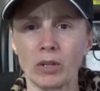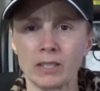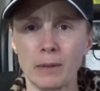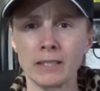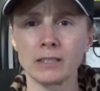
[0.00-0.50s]

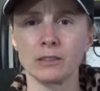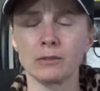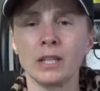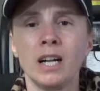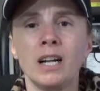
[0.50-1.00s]

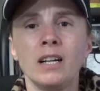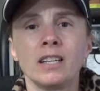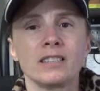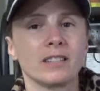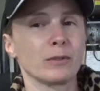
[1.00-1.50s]
expensive,
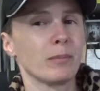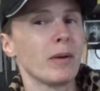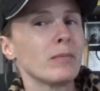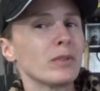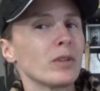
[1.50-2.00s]
because I
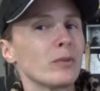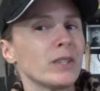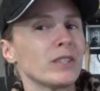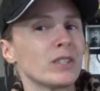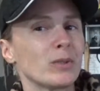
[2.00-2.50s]
remember that we
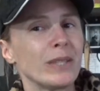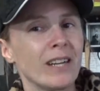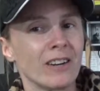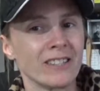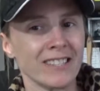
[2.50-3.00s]
could squeak
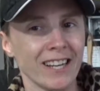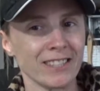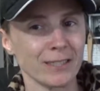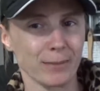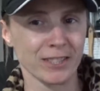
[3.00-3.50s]
our
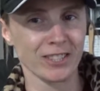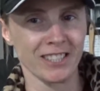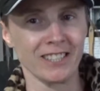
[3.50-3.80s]
entire budget